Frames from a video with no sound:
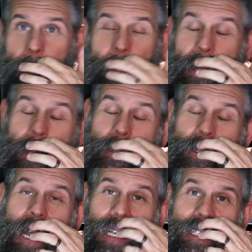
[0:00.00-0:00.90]

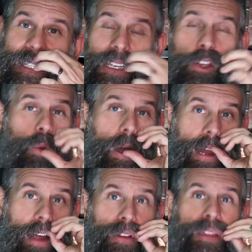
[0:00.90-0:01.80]
That's the deal. You want
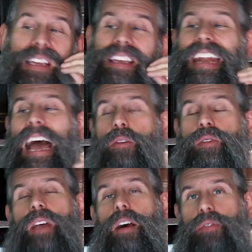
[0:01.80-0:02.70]
everything, get
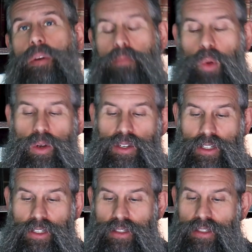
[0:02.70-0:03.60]
out of the
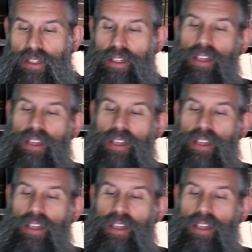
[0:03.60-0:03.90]
borders.